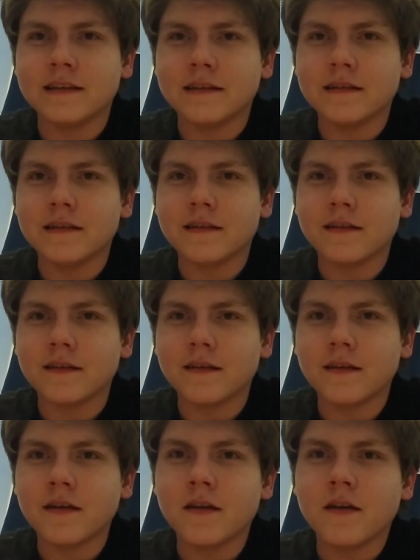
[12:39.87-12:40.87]
This Hammond
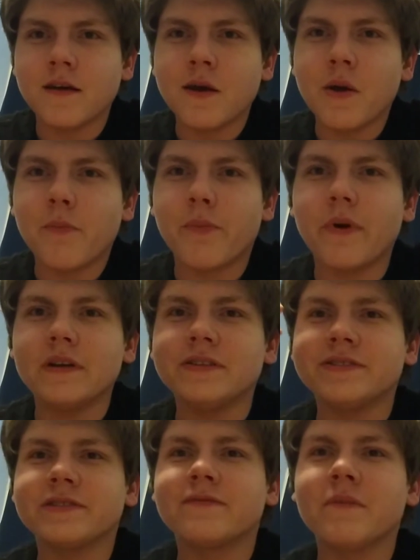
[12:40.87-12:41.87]
and Bram chat
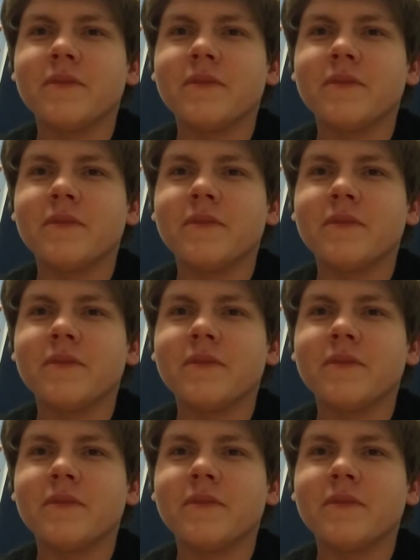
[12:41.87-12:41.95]
story.